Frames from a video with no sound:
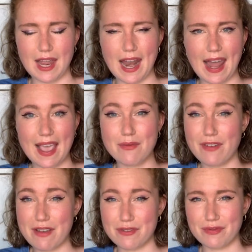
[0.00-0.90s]
like in
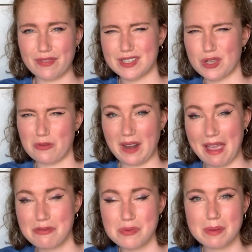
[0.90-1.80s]
favour of sort of
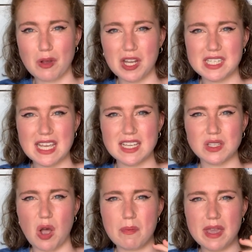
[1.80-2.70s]
left-wing politics
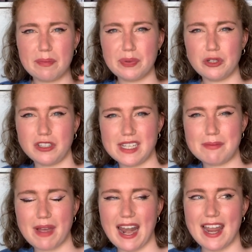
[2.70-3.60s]
are being pulled
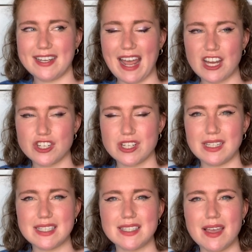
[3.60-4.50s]
in by like
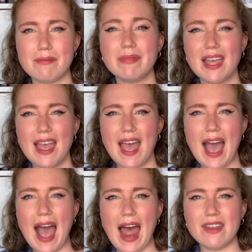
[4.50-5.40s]
nationalism
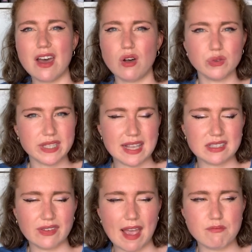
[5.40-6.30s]
and that whole
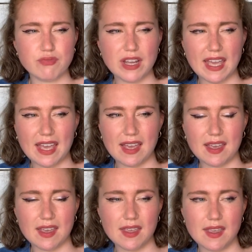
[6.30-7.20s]
sense of like bringing,